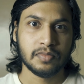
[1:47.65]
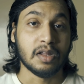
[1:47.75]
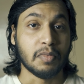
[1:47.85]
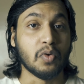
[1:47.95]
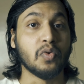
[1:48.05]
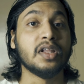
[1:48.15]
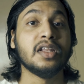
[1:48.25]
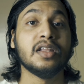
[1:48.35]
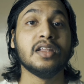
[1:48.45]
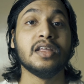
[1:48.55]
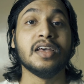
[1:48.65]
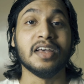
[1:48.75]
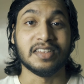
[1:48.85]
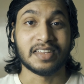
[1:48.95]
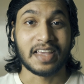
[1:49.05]
Number one
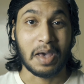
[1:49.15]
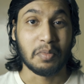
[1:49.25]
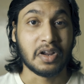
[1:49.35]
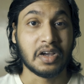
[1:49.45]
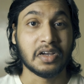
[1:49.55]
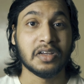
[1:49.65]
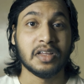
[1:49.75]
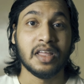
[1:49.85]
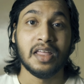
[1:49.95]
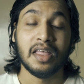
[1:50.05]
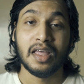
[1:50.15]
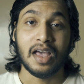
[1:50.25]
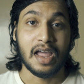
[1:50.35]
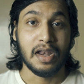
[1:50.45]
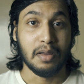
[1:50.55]
is camera,
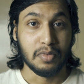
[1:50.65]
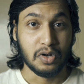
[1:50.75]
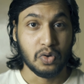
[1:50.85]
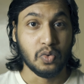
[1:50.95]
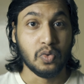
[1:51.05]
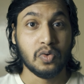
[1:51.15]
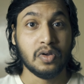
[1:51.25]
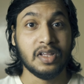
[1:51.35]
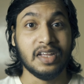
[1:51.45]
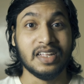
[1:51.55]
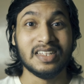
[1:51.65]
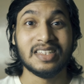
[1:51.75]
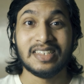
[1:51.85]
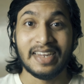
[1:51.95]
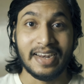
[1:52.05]
and number two is
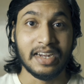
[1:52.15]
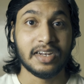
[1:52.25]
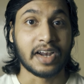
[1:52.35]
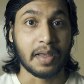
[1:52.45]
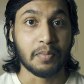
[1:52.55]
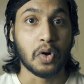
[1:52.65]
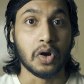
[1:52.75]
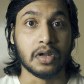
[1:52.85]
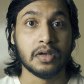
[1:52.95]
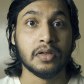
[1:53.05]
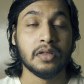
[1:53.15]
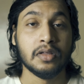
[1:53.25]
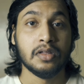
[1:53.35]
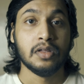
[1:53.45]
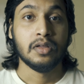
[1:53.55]
steady tripod.
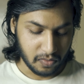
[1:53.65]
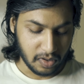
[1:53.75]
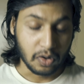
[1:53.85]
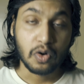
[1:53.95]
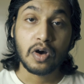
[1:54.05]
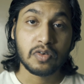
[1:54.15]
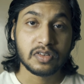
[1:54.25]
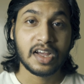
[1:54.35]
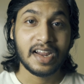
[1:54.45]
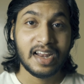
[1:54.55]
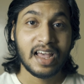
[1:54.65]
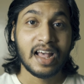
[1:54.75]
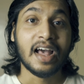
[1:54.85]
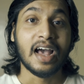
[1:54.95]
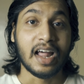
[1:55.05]
We'll go outside
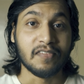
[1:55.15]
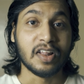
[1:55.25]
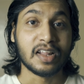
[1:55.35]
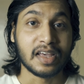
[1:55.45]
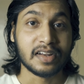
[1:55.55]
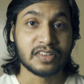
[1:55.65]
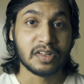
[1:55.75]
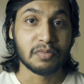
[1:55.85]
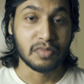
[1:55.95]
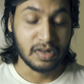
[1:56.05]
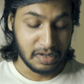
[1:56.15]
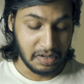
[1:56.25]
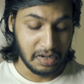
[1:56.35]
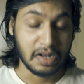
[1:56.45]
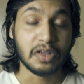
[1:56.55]
and we'll get some
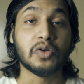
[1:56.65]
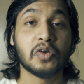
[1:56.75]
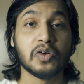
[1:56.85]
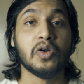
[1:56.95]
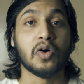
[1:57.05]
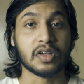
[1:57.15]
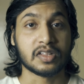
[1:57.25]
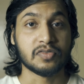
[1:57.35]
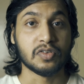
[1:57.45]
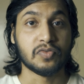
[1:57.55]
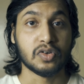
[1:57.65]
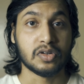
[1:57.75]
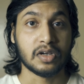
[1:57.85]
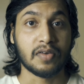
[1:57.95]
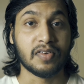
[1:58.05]
really good long exposure
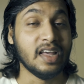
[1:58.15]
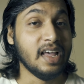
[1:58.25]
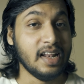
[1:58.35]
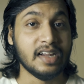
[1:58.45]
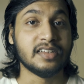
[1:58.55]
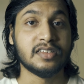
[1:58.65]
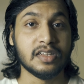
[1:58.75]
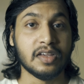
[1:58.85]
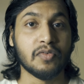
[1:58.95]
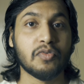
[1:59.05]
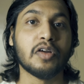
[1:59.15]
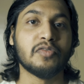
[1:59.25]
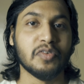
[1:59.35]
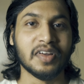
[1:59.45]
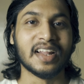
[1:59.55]
photography. Let's see what
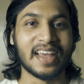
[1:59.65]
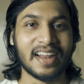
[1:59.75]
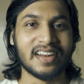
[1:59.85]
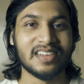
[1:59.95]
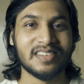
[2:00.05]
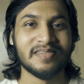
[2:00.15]
we will get.